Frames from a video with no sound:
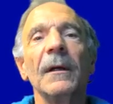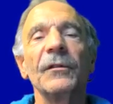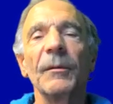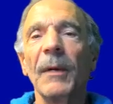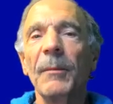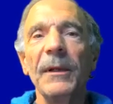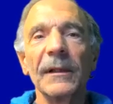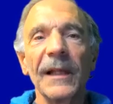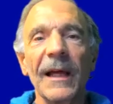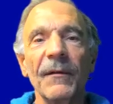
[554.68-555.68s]
some might be
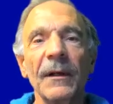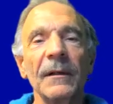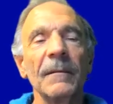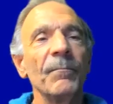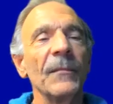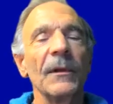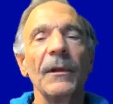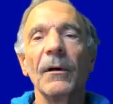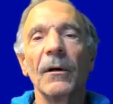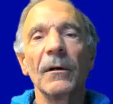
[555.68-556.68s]
11.
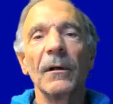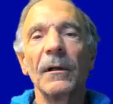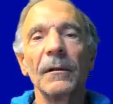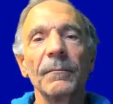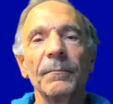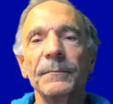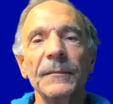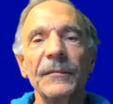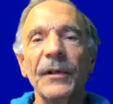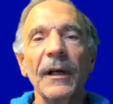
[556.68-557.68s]
They are all
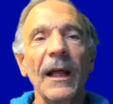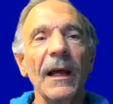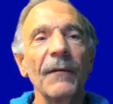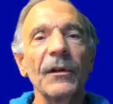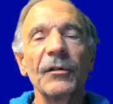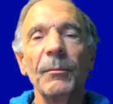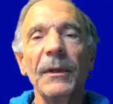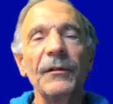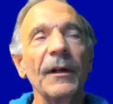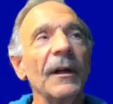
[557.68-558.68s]
10.5 doesn't
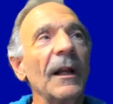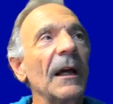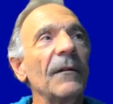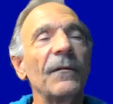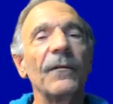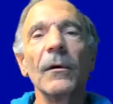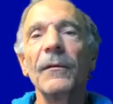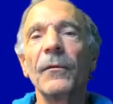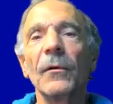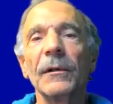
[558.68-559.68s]
mean 10.5.
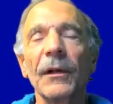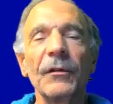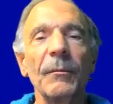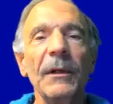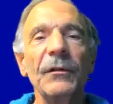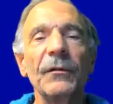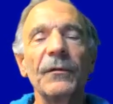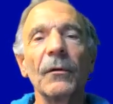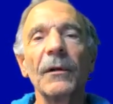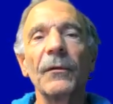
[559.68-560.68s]
44 doesn't mean
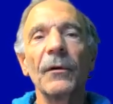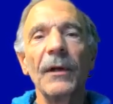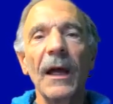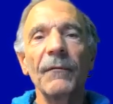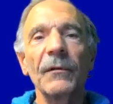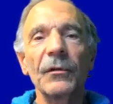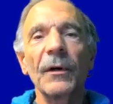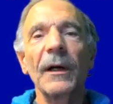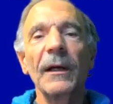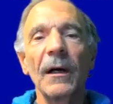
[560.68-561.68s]
44. You have to
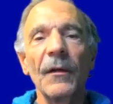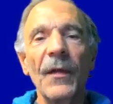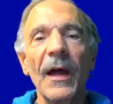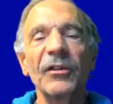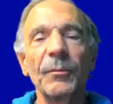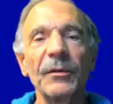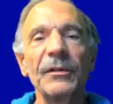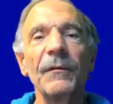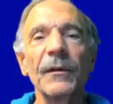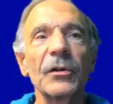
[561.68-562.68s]
try on that
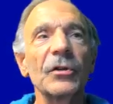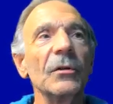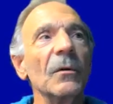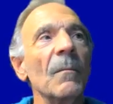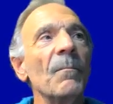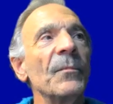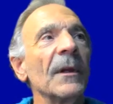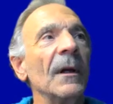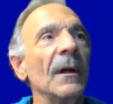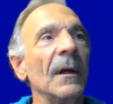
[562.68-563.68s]
specific shoe.
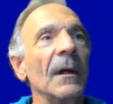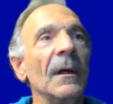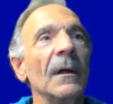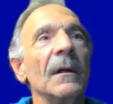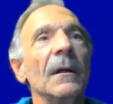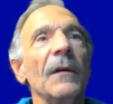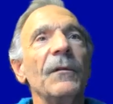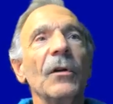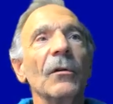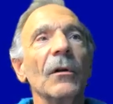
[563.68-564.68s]
If
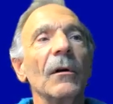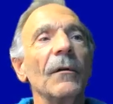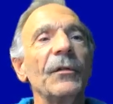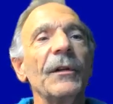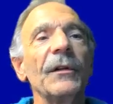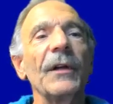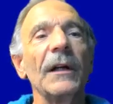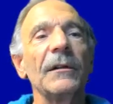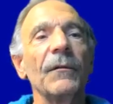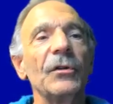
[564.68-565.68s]
you don't know the
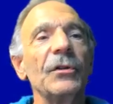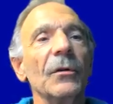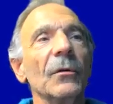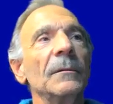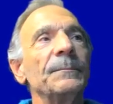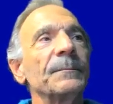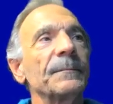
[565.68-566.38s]
size of the shoe,